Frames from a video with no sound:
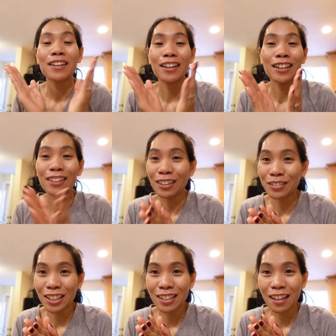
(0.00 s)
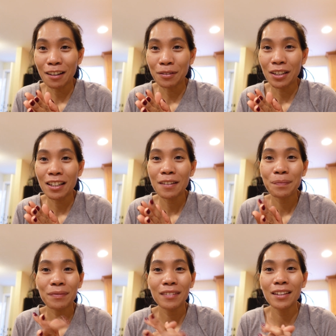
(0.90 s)
I love this camera.
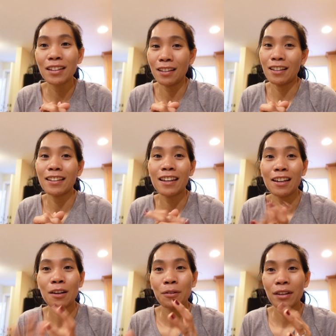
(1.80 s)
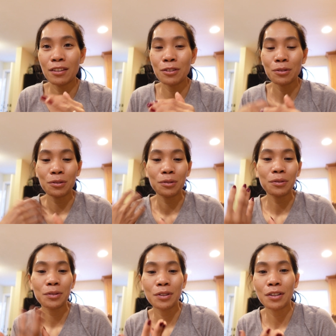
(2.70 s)
I cannot wait to
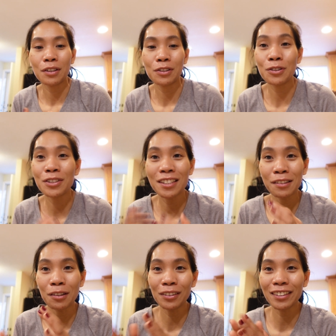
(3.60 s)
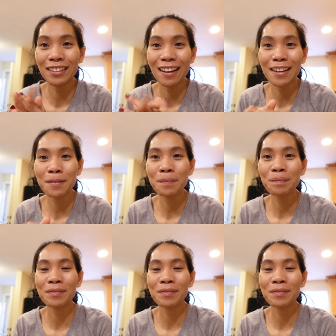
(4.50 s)
use it all the time.